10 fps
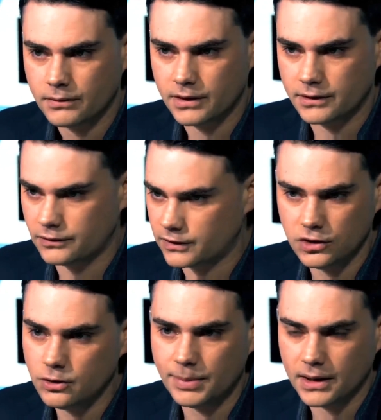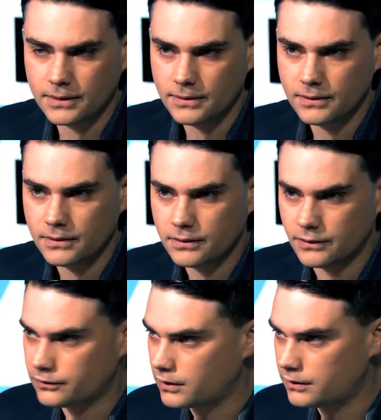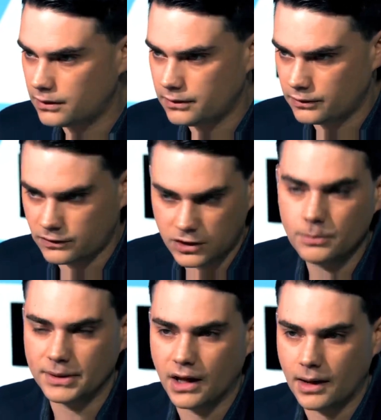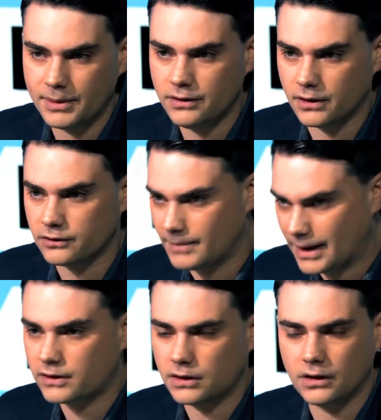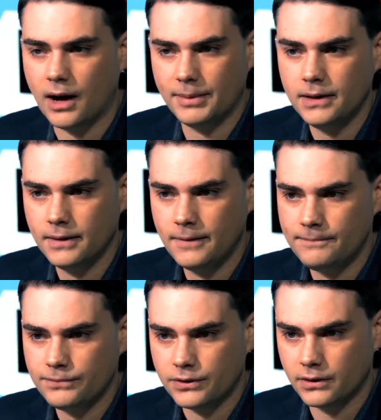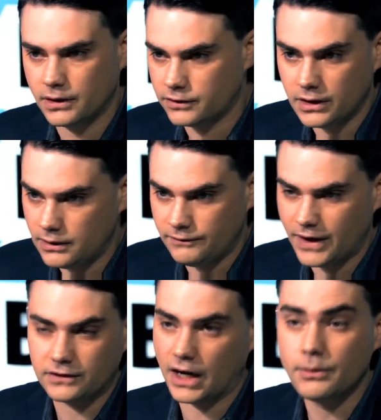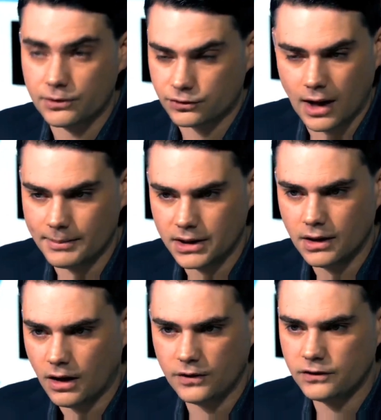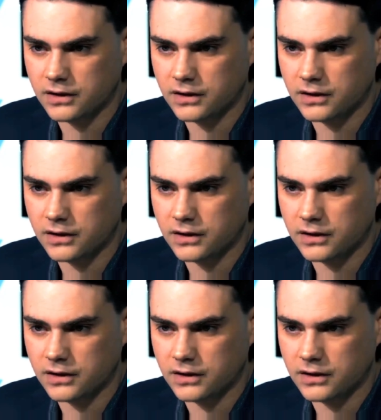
Right? There is a Cuba, there's a Cuban lobby, there is a Mexican lobby, there is, in fact, an Irish lobby. All